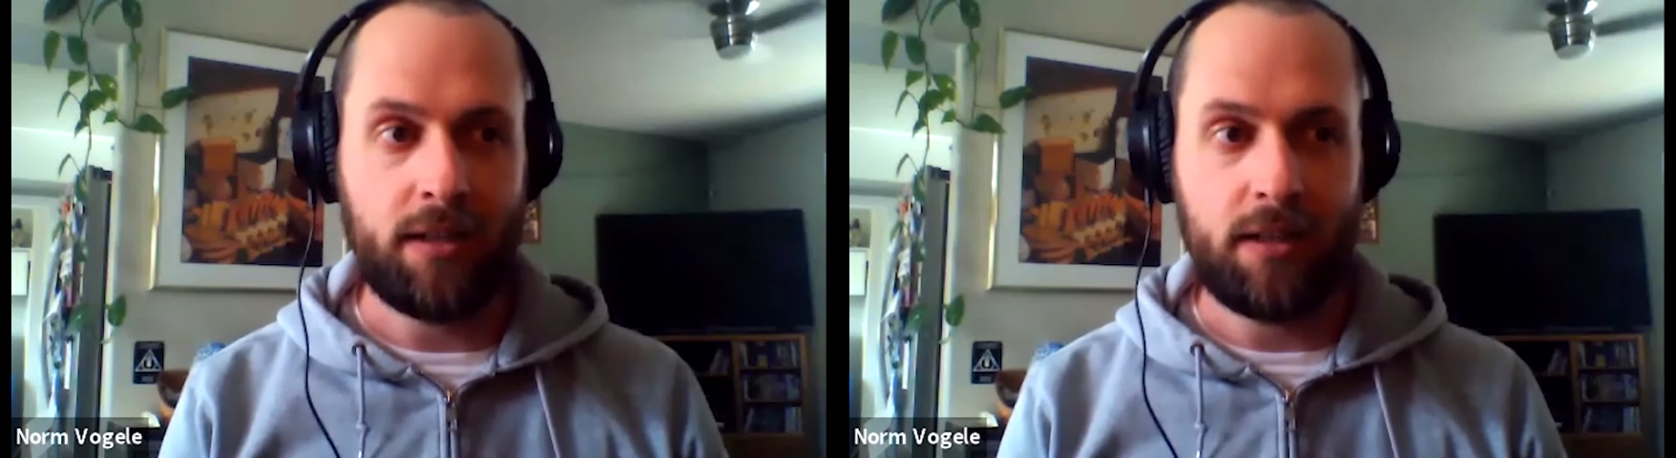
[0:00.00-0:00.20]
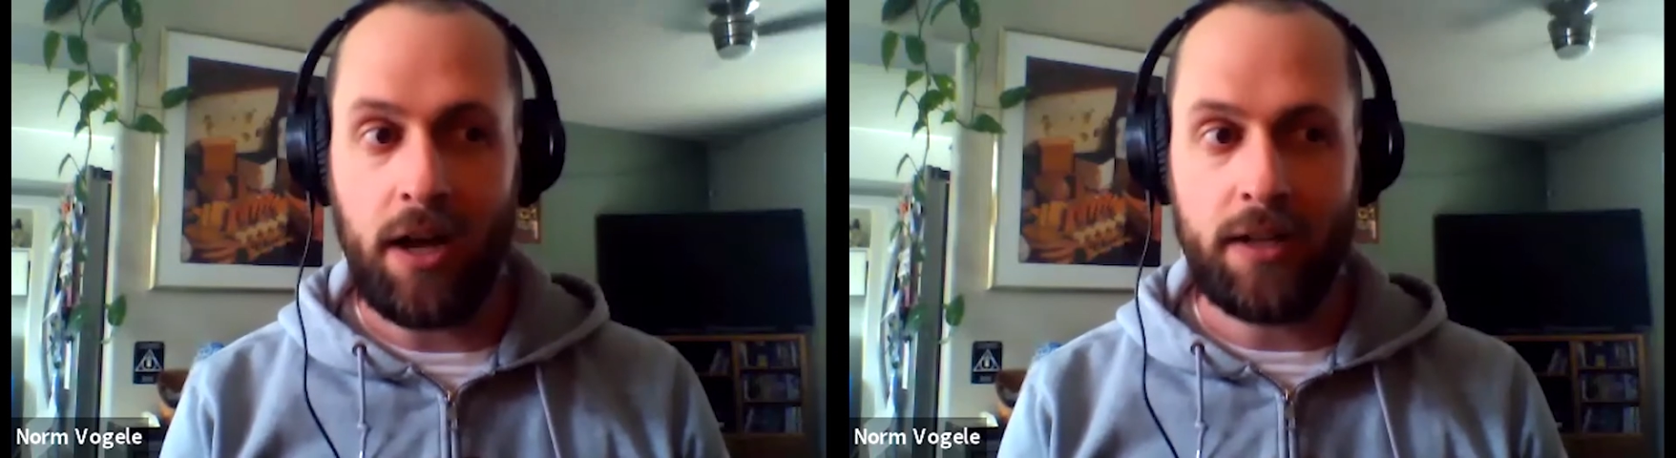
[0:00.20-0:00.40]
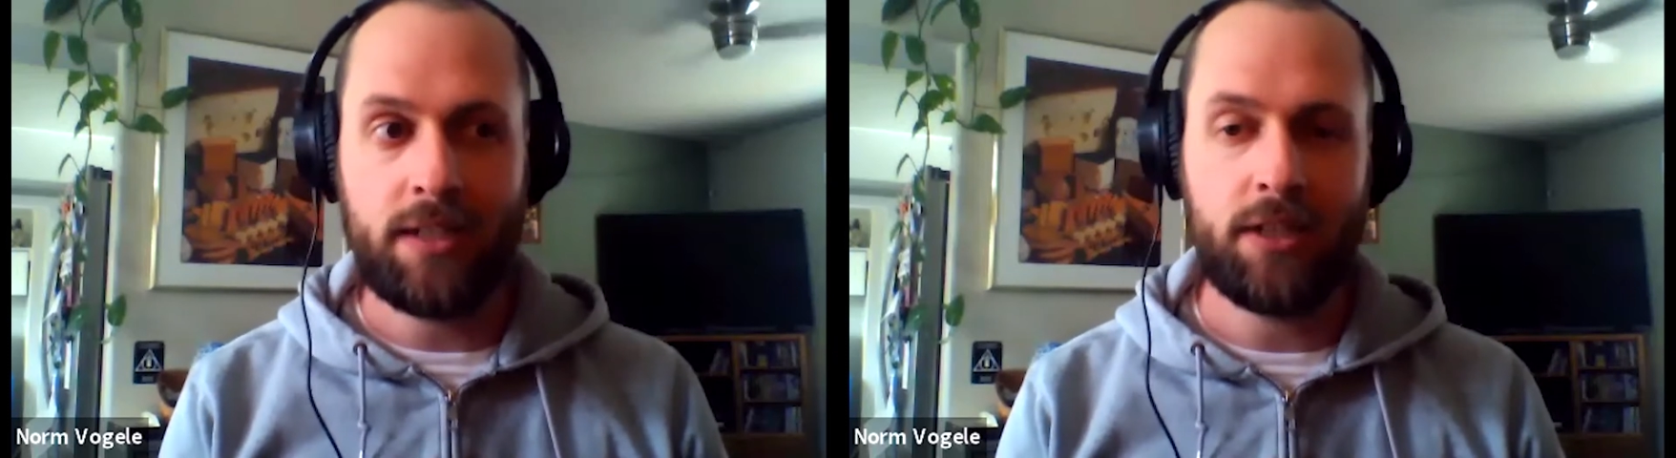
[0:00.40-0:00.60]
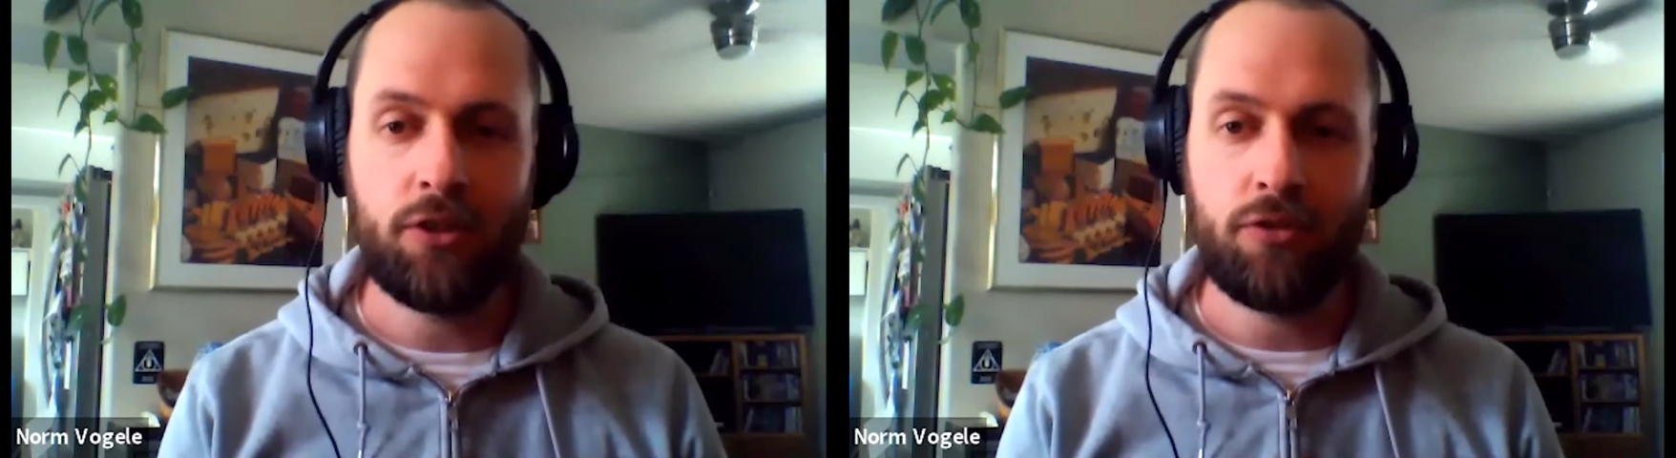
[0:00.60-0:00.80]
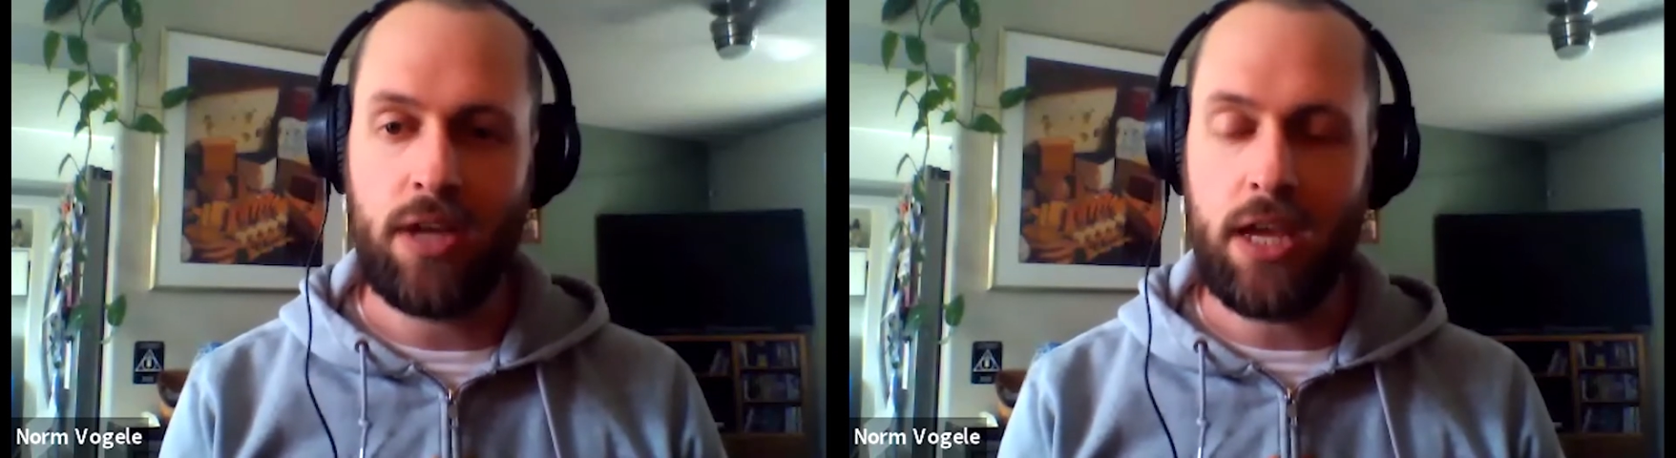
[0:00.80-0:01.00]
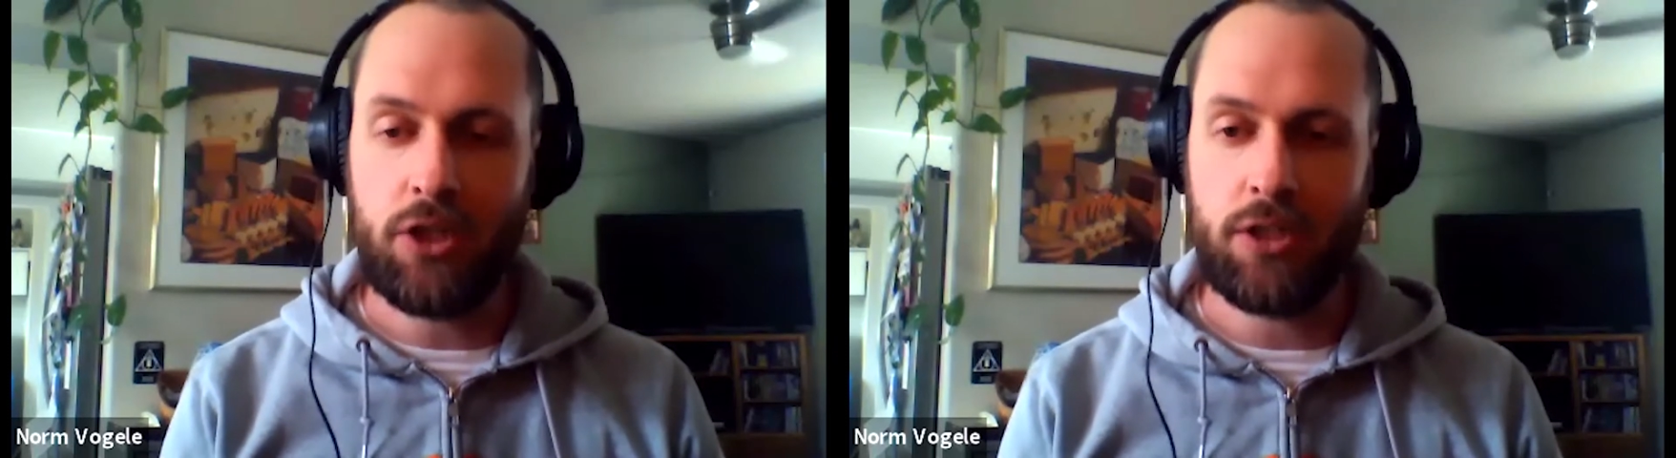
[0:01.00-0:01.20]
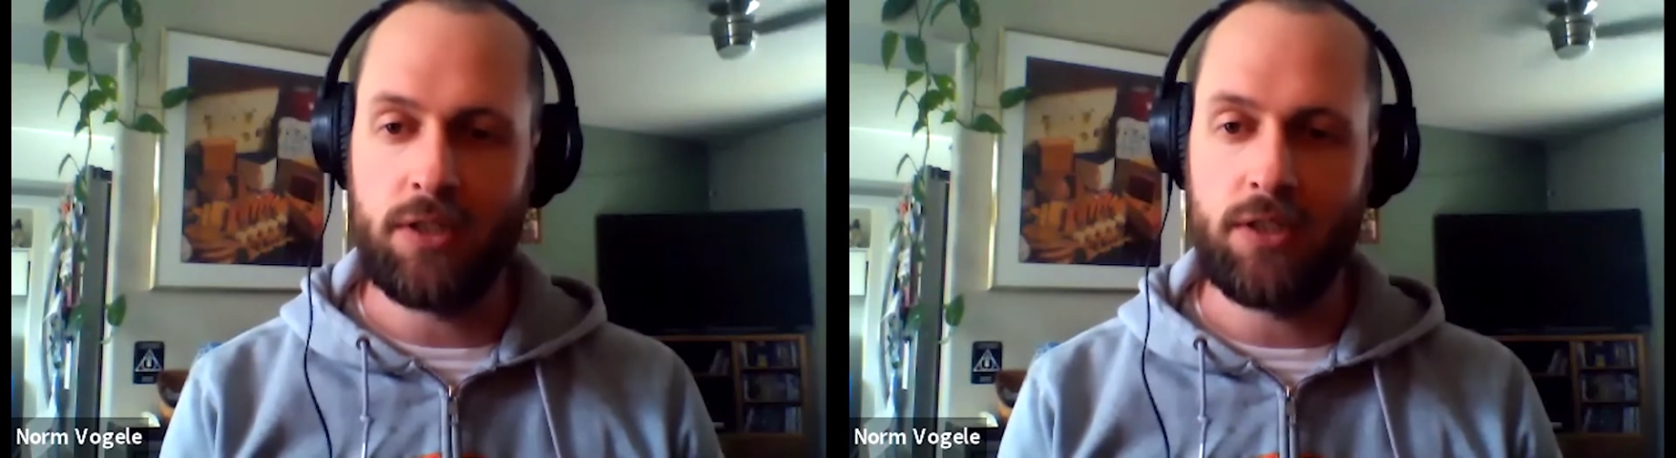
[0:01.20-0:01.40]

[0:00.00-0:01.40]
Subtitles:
content creation